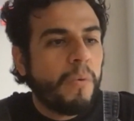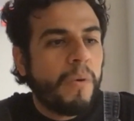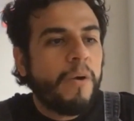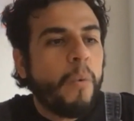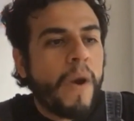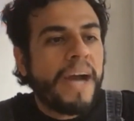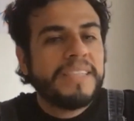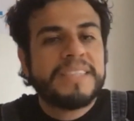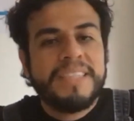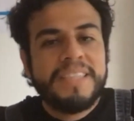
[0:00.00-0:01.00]
Why
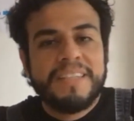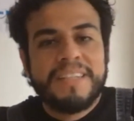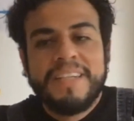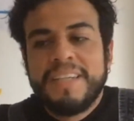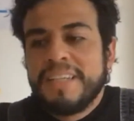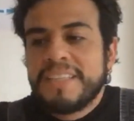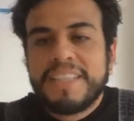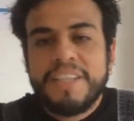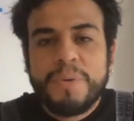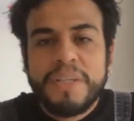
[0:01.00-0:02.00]
is he
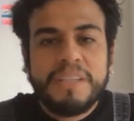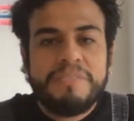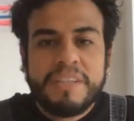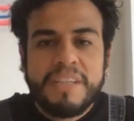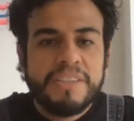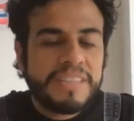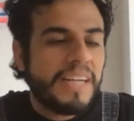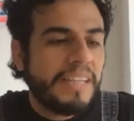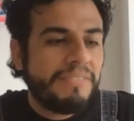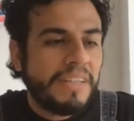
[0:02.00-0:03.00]
doing if he
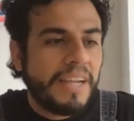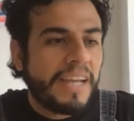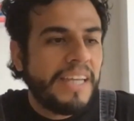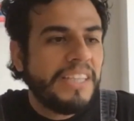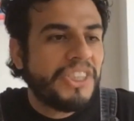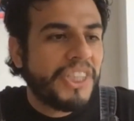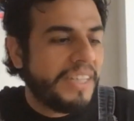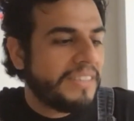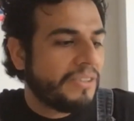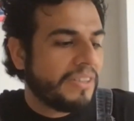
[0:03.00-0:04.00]
doesn't have any chance,